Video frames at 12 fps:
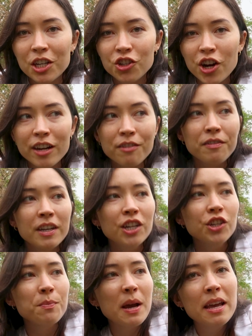try to
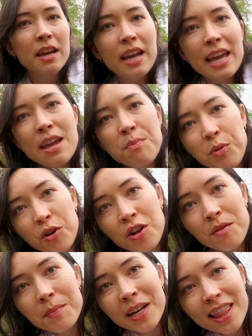finish my
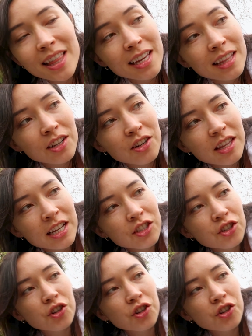April monthly little things